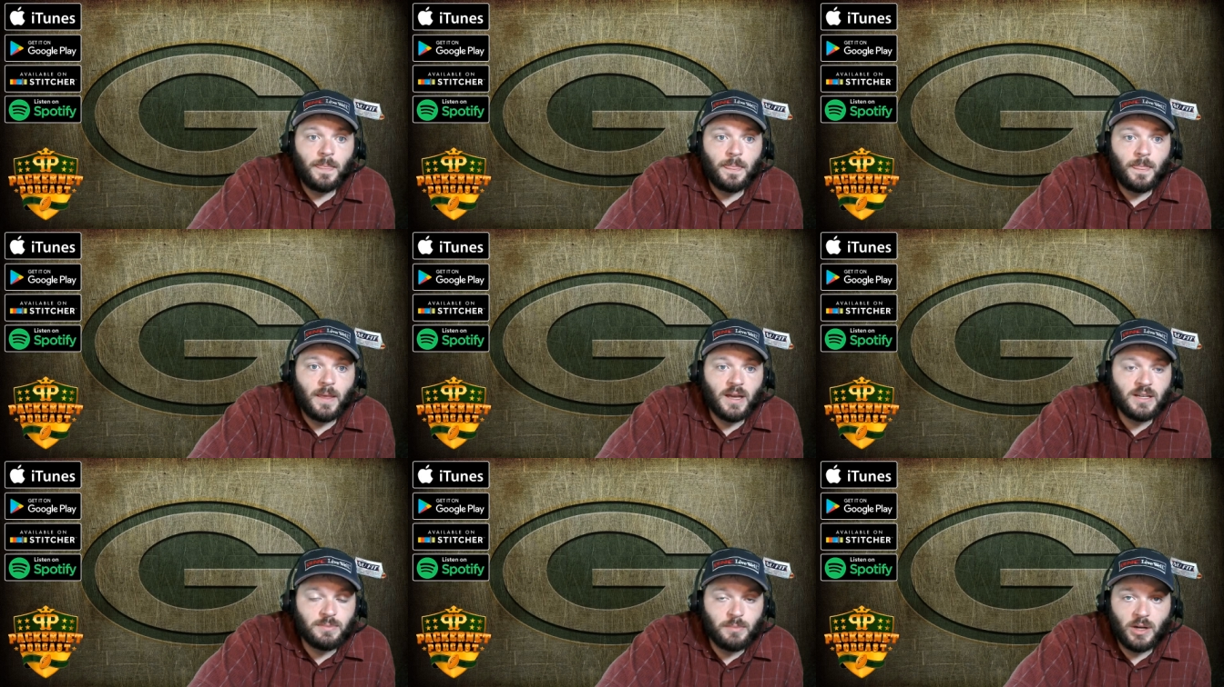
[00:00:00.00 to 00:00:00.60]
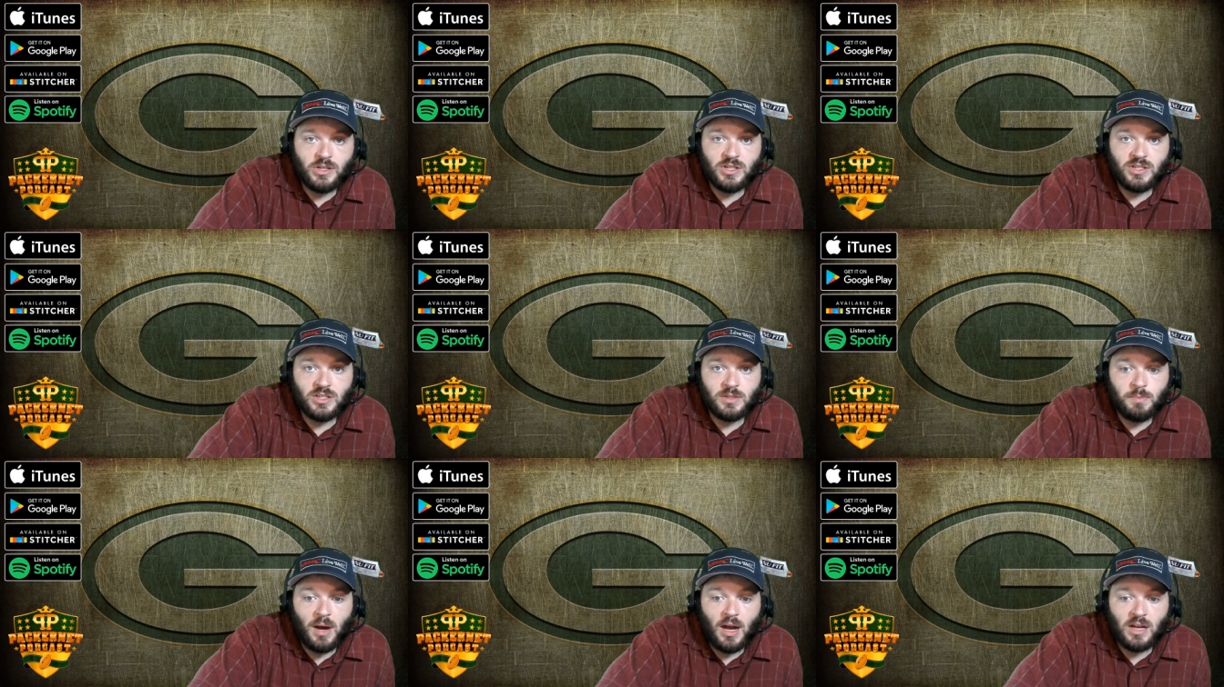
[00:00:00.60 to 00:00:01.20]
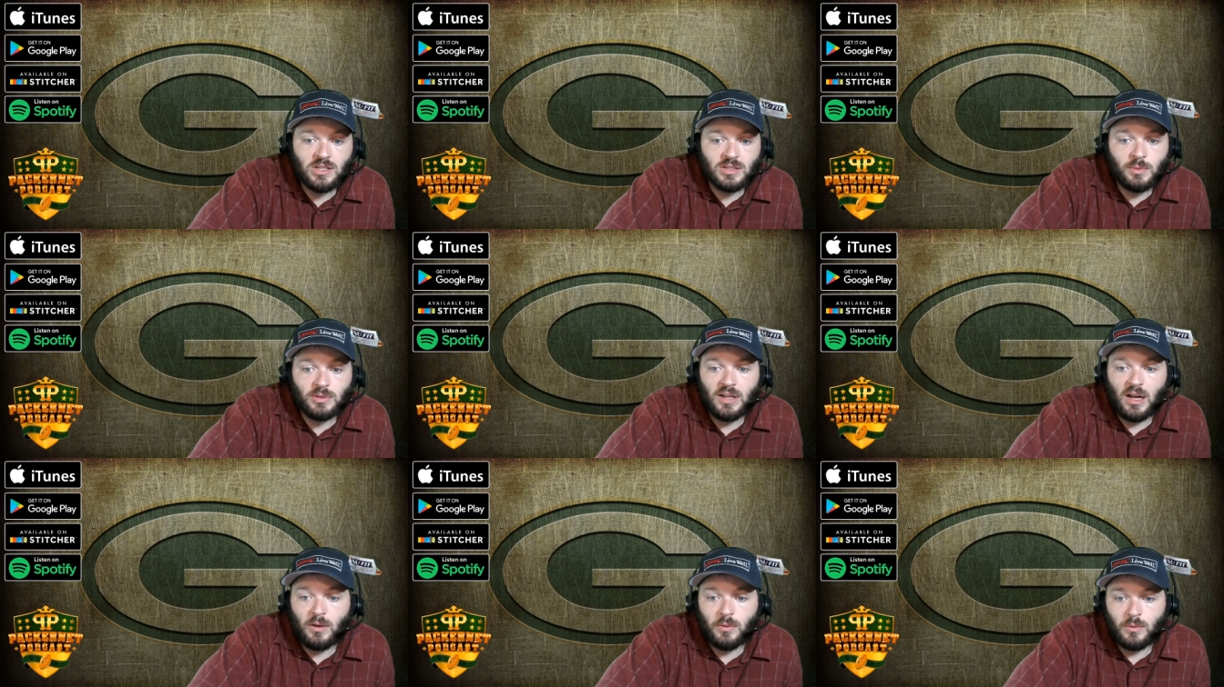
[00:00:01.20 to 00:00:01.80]
as much as is possible.
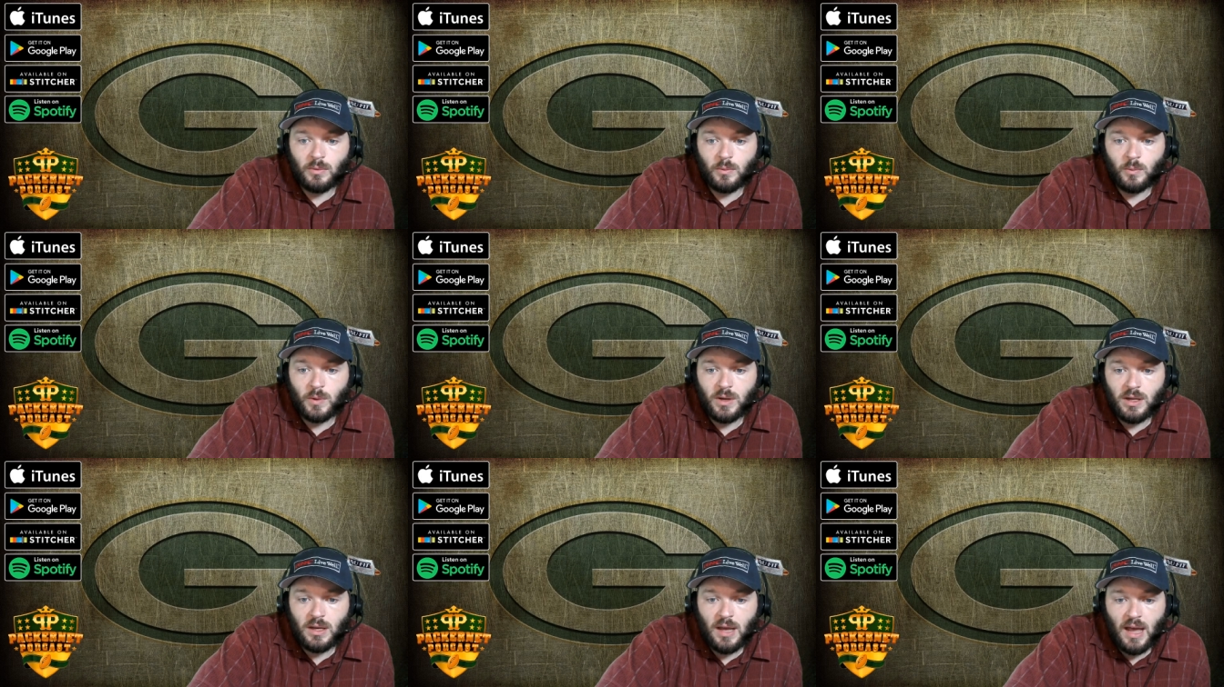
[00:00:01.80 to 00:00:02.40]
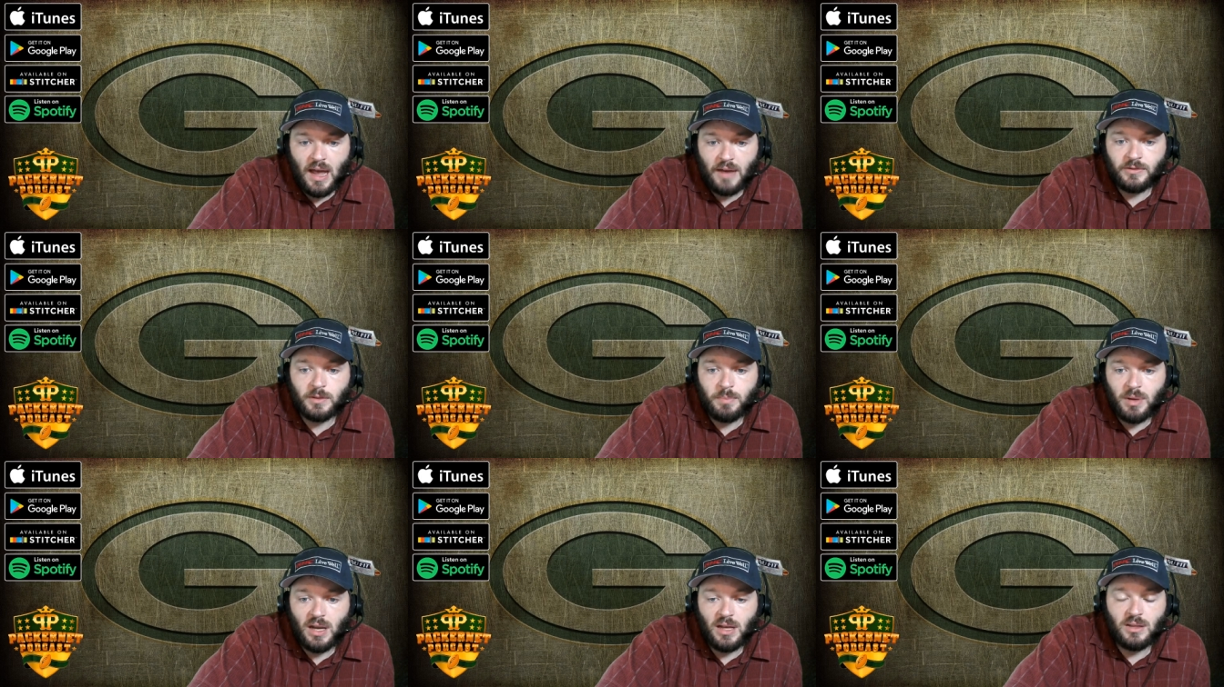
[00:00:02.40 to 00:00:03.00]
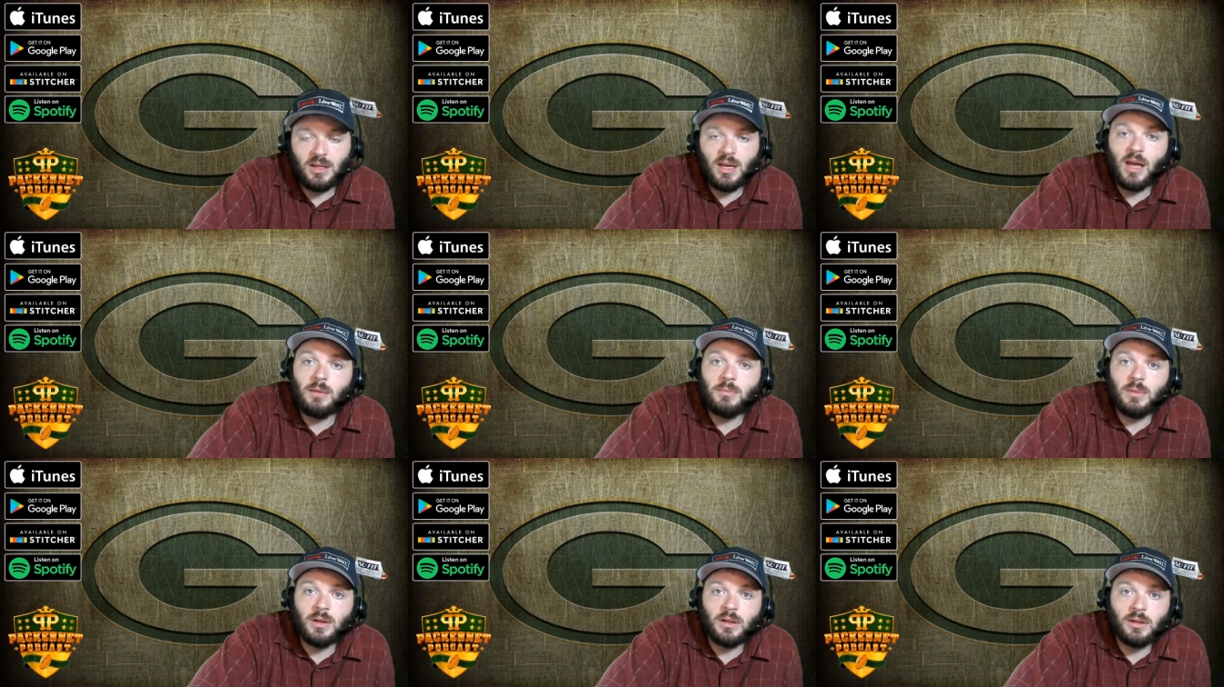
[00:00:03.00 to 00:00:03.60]
Now we have to pay the
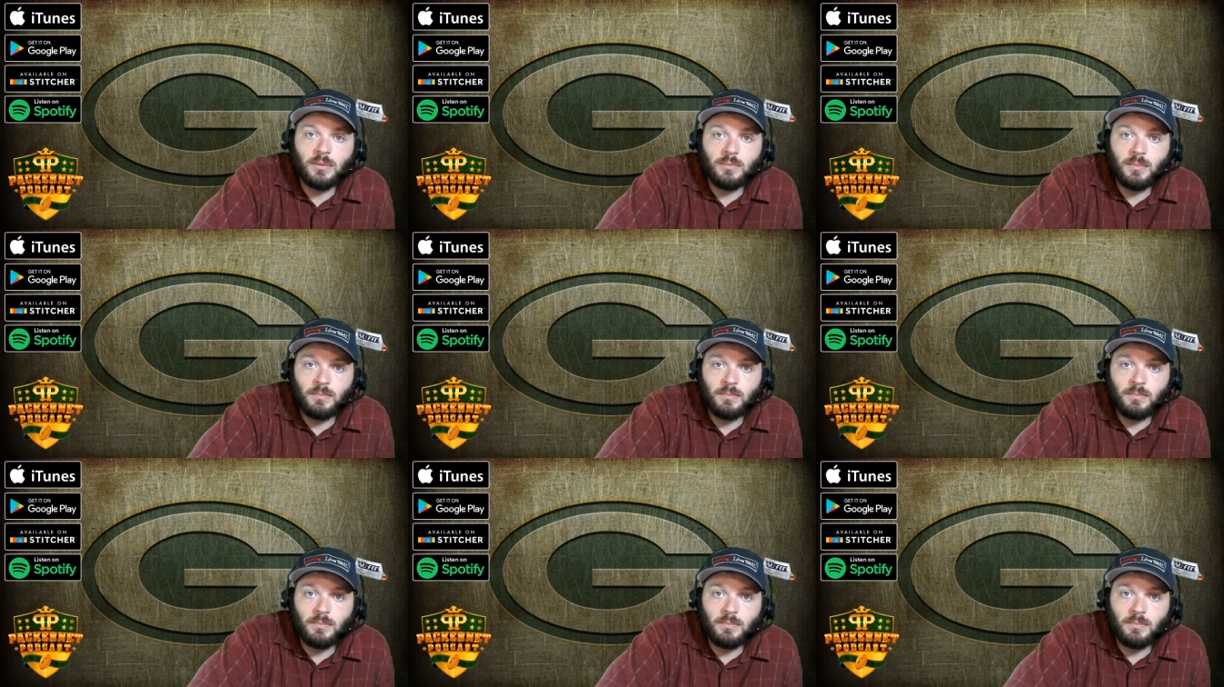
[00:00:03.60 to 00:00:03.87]
eight mil-